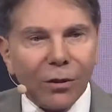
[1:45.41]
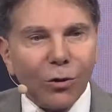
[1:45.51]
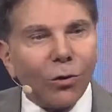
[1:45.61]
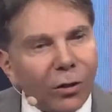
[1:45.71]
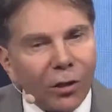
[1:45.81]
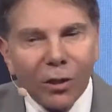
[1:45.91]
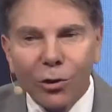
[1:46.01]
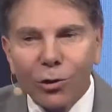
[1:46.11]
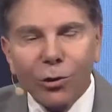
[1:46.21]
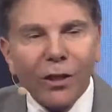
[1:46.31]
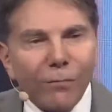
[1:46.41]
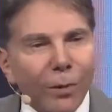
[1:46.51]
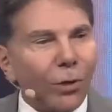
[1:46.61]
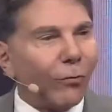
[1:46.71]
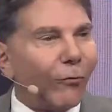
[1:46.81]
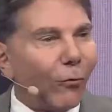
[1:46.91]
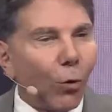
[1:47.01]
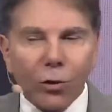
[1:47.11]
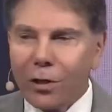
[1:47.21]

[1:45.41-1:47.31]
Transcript: Could, could you give me your phone